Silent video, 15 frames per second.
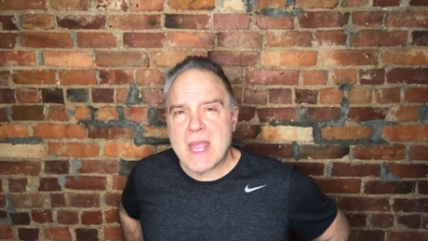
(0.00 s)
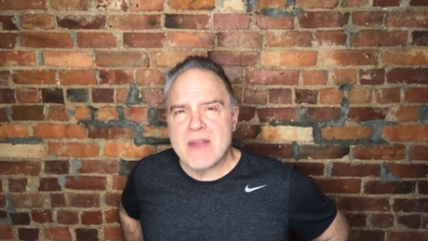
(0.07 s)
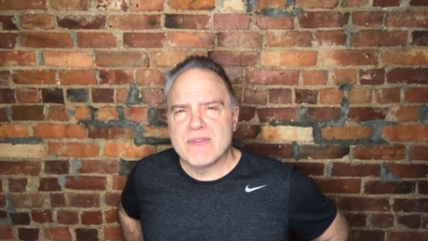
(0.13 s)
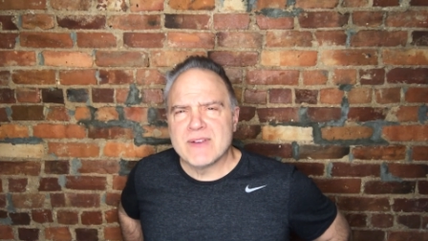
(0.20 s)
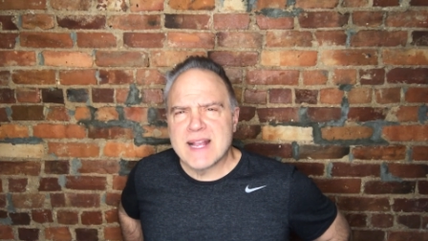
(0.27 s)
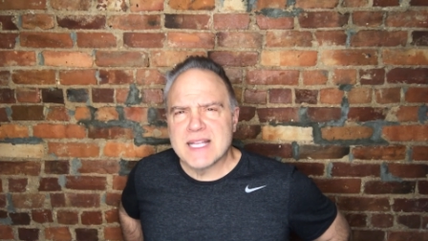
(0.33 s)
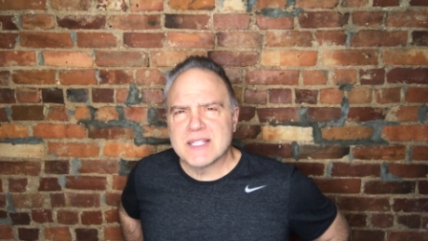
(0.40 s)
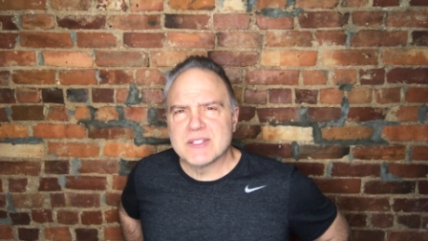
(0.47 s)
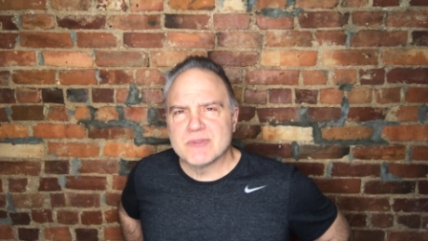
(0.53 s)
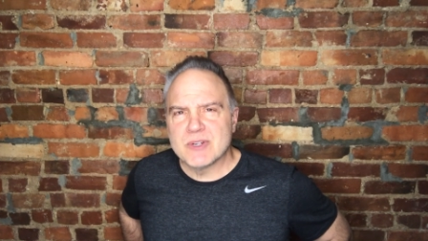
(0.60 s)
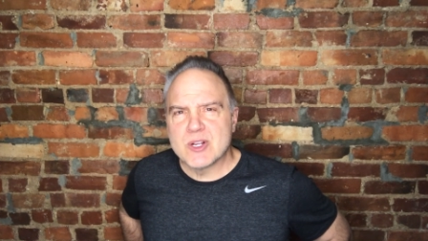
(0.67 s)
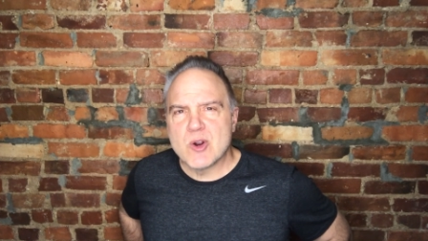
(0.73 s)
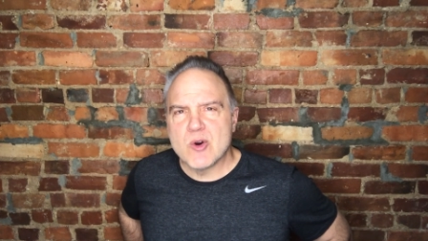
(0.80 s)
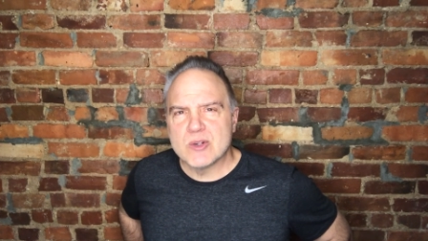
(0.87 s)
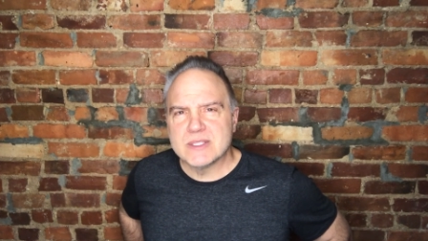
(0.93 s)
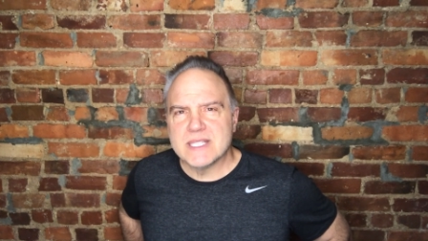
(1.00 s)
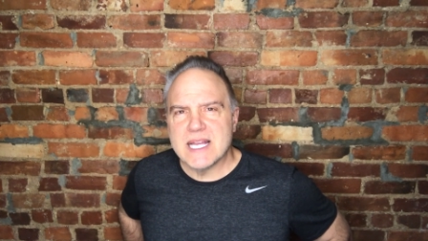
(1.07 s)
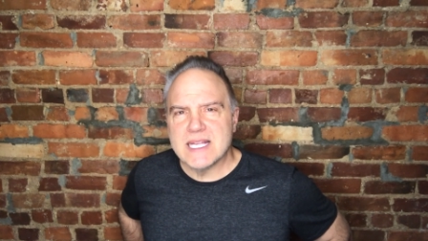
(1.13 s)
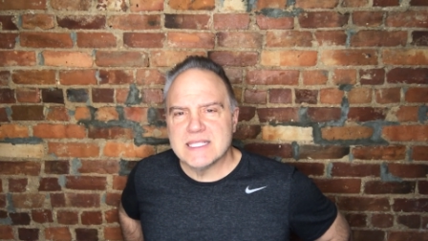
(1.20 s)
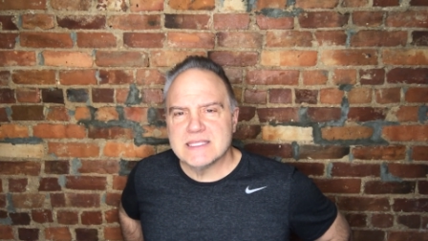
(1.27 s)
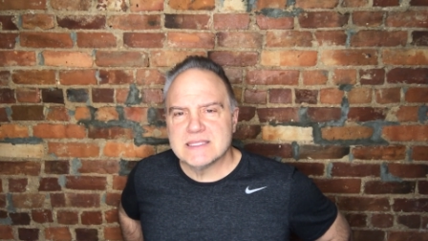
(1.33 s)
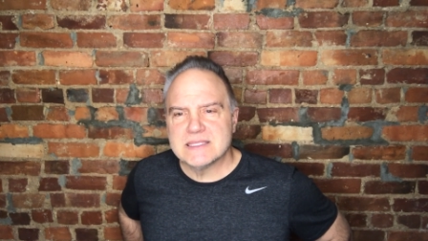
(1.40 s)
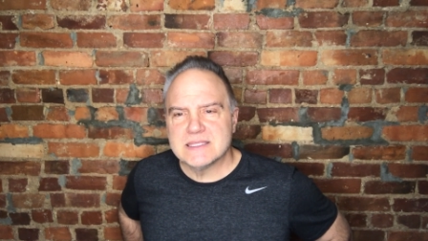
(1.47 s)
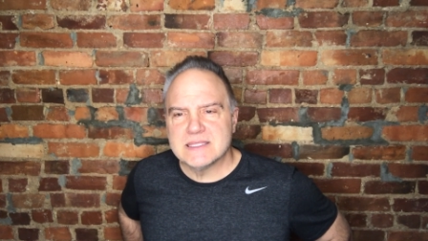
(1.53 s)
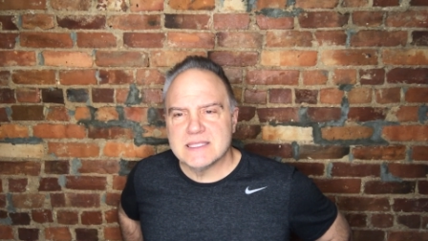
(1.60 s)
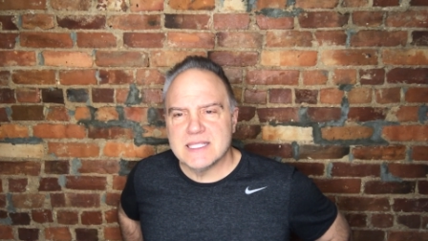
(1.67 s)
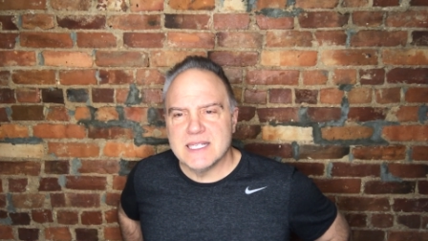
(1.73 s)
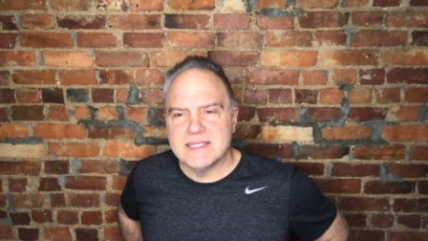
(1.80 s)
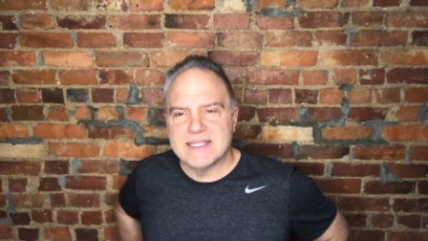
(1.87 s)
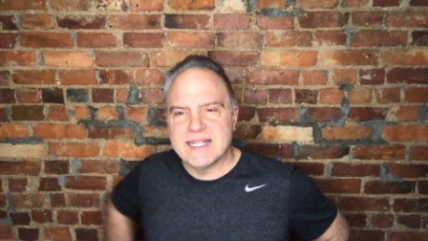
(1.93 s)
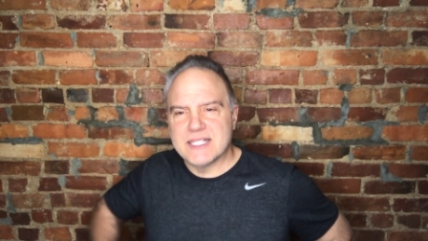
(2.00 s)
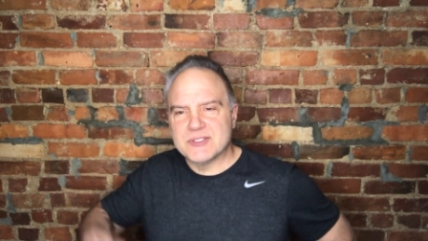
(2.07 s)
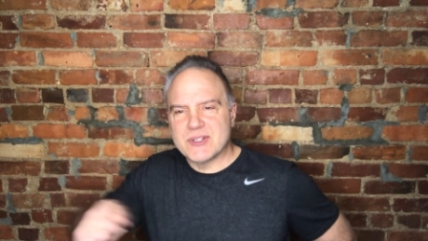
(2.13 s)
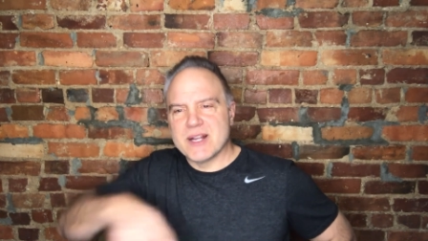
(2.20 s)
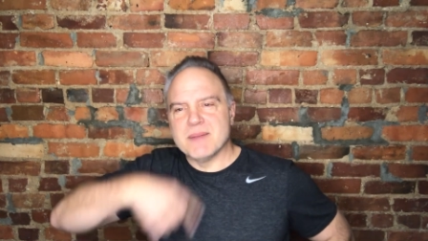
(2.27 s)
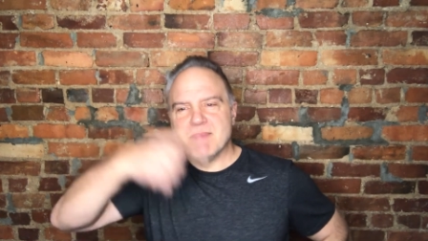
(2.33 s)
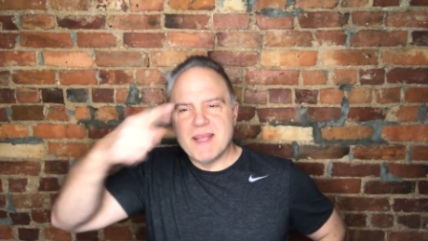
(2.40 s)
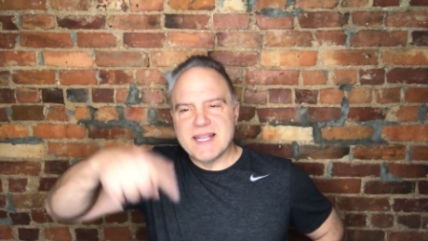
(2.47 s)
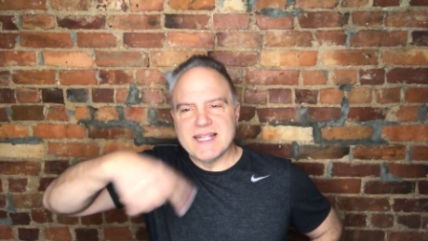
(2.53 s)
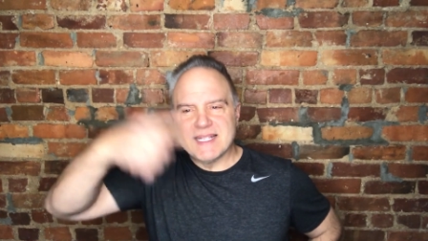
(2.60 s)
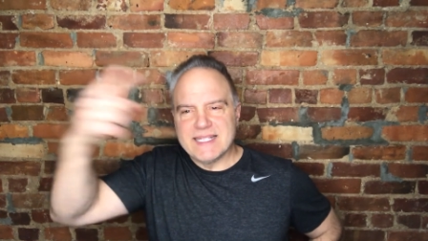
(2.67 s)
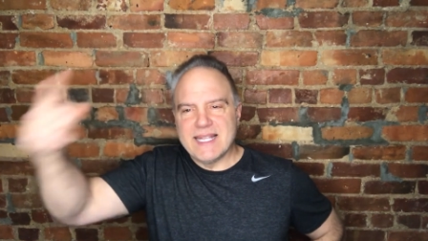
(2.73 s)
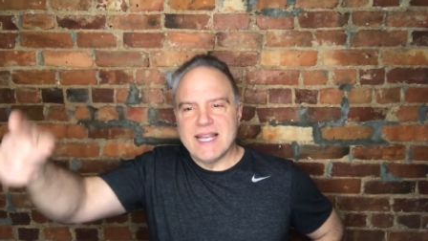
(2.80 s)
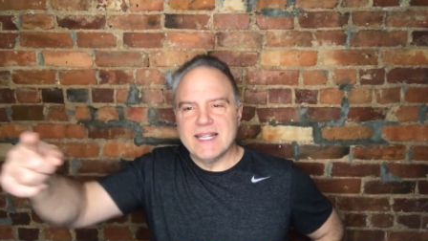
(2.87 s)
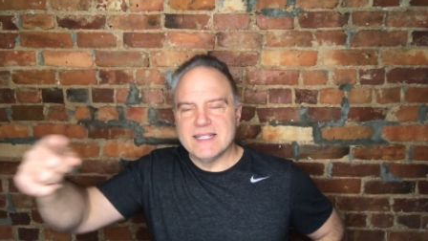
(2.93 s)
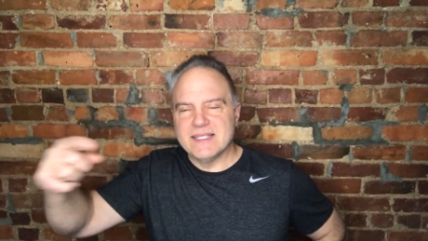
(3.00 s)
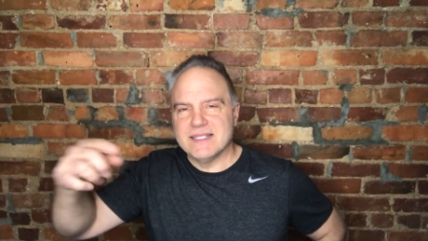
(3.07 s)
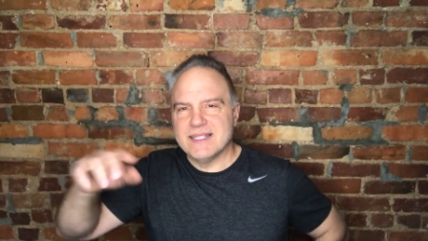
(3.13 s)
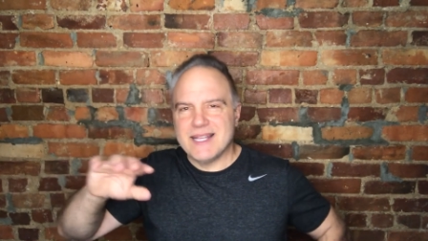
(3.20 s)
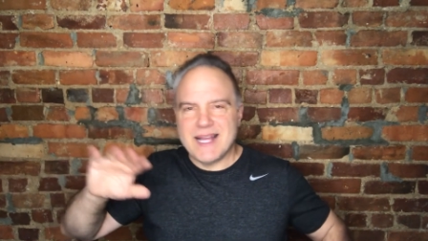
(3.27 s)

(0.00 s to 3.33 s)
I forgot to record that. And then I try to make it again.